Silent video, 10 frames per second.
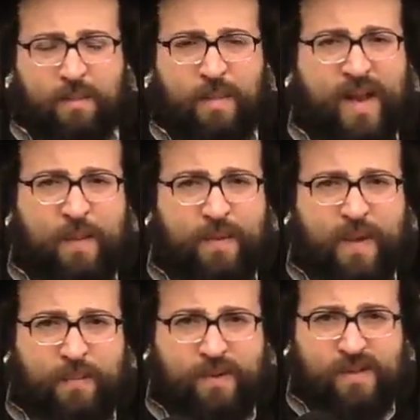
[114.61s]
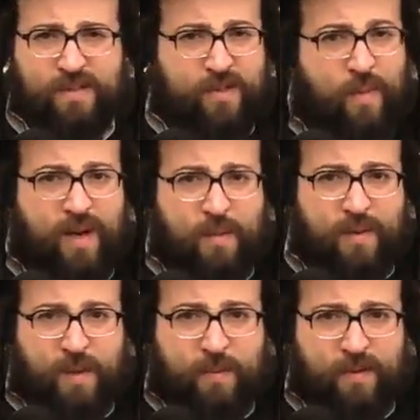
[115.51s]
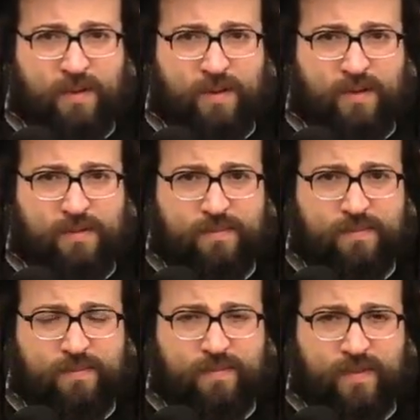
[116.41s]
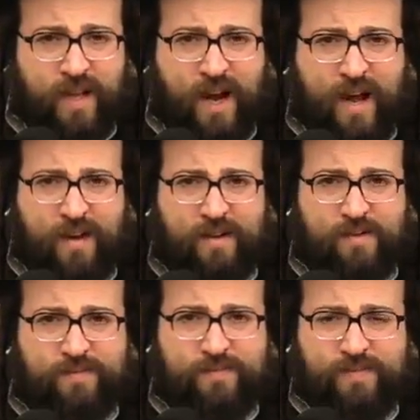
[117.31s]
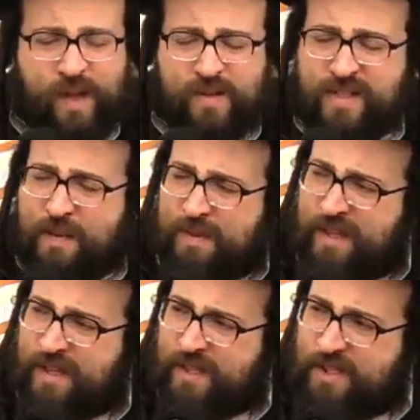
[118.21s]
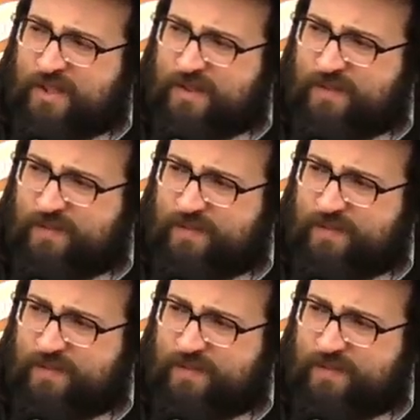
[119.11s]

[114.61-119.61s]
Many people, so many people that are, how you say, meish.